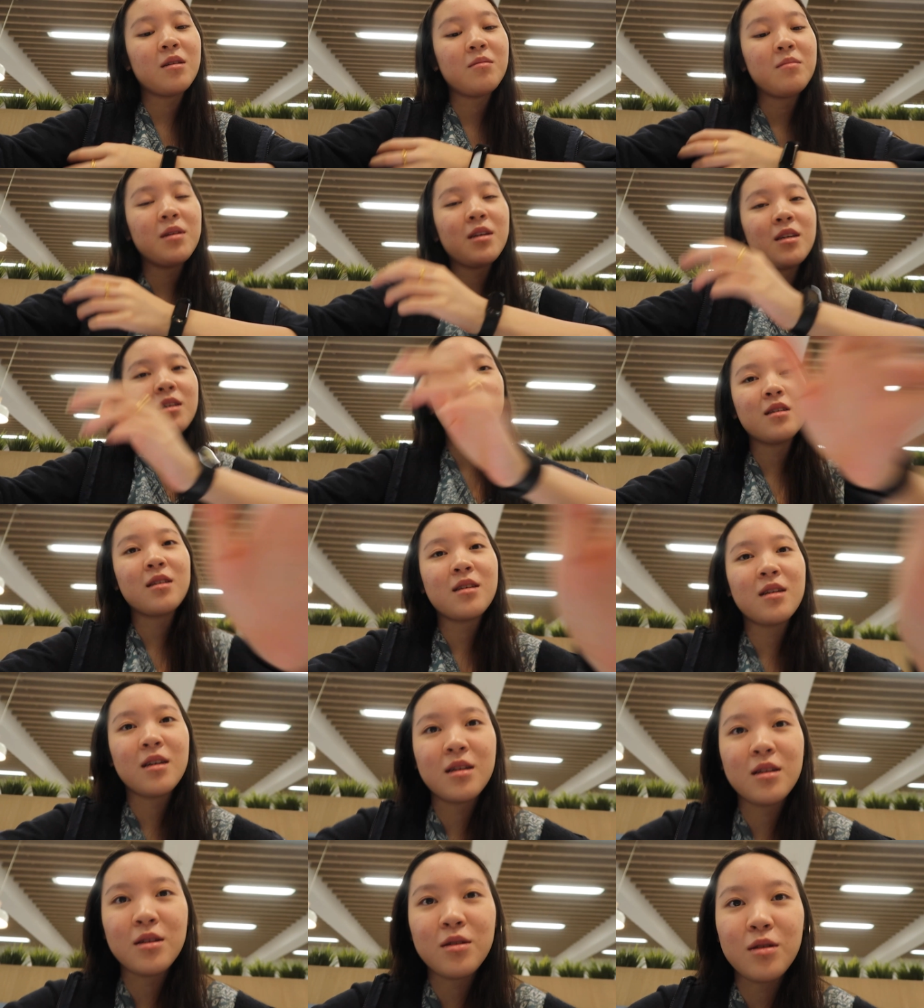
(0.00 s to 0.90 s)
I'm like
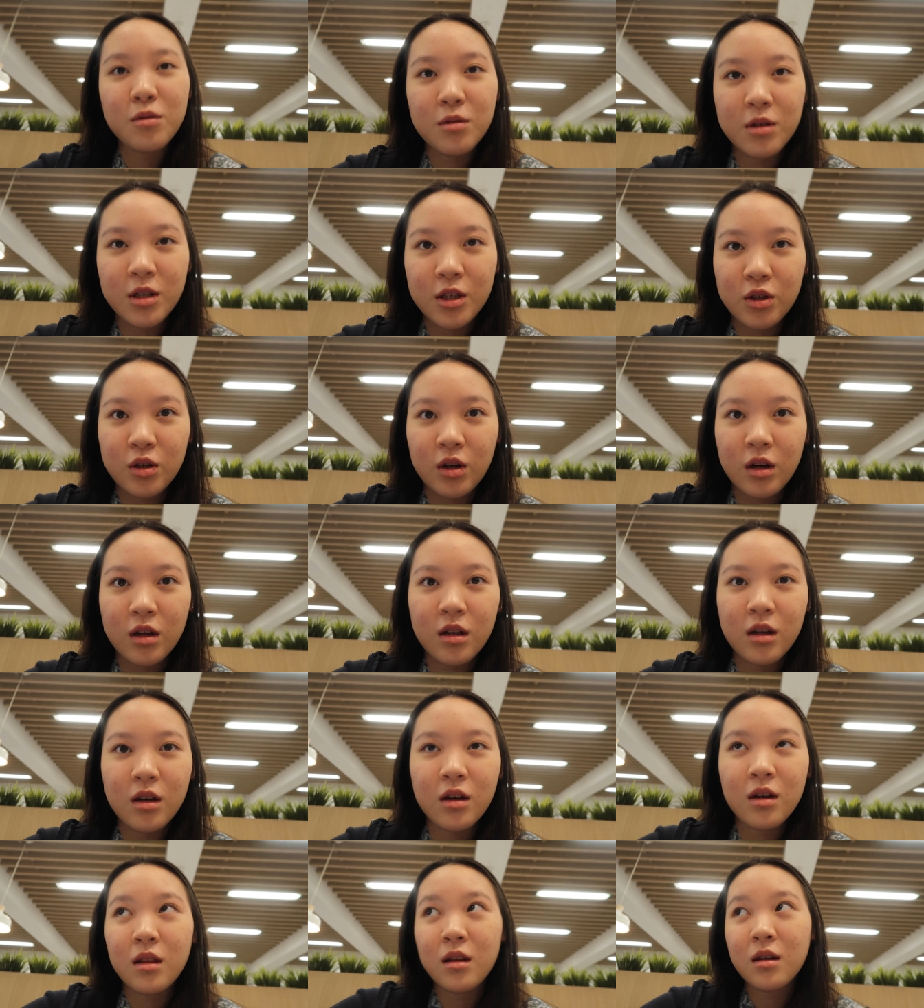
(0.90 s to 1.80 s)
low-key
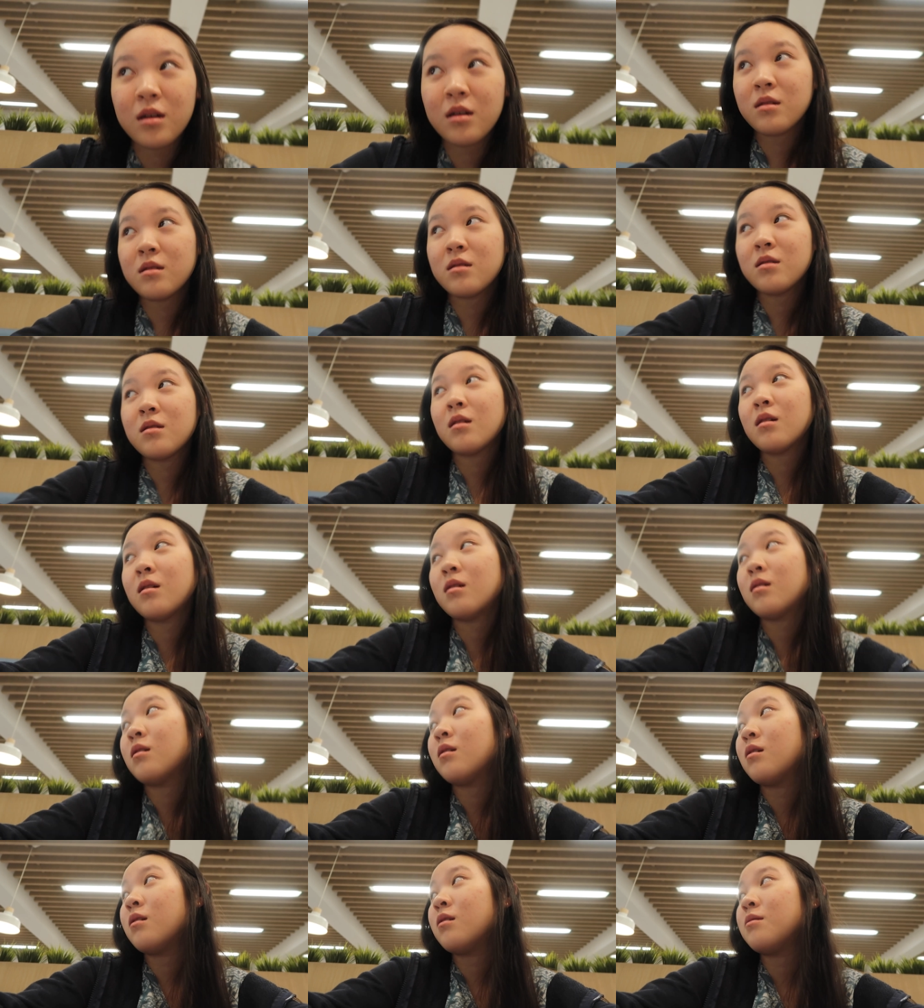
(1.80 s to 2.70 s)
struggling at this.
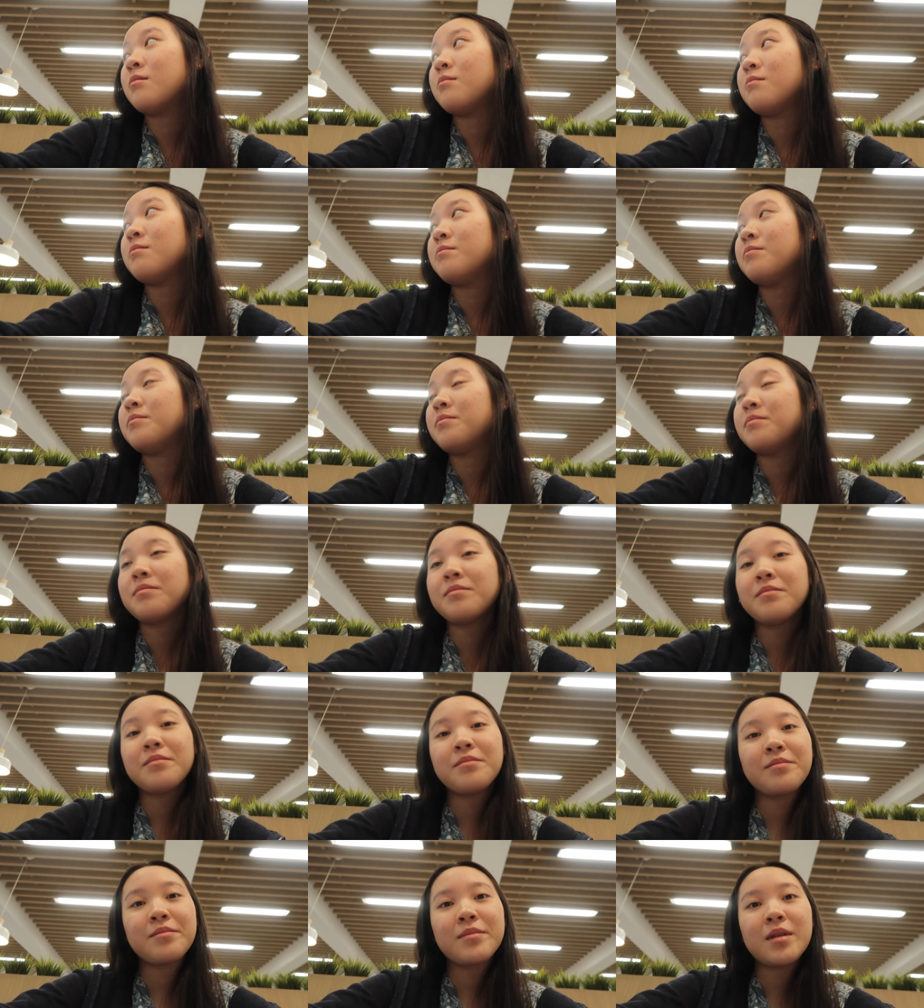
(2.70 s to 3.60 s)
No, so because
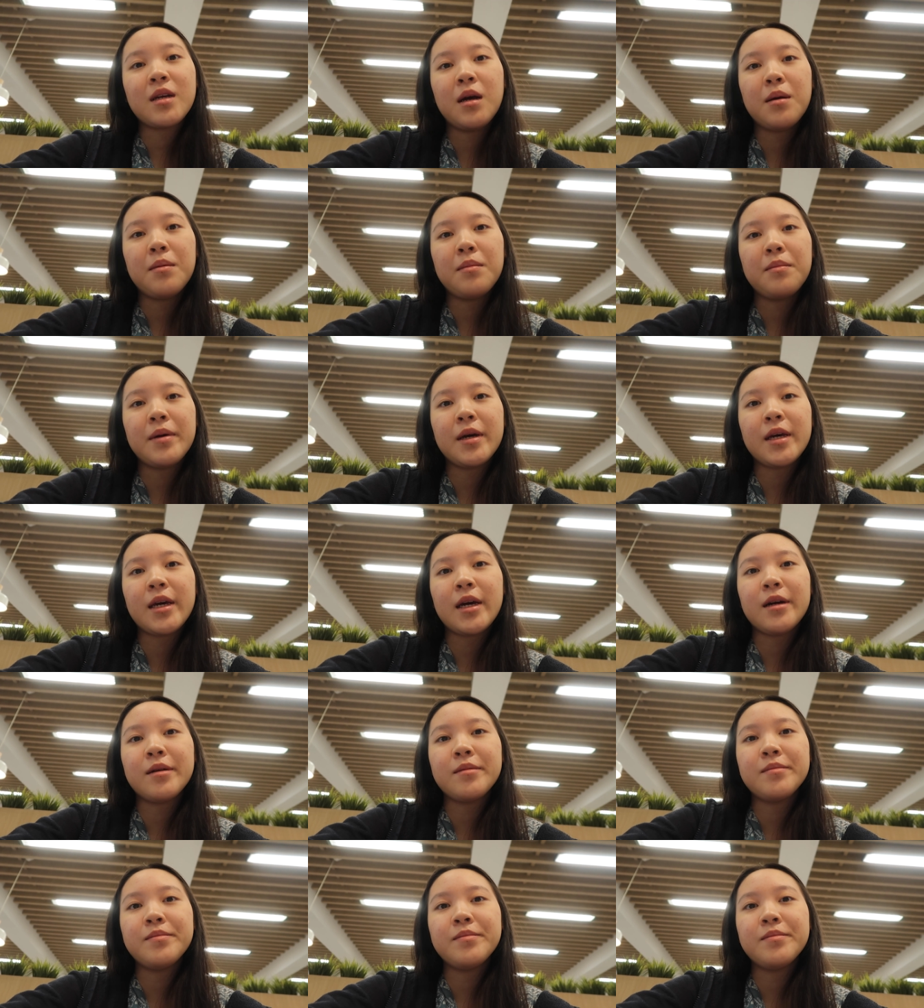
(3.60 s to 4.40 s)
I did it yeah.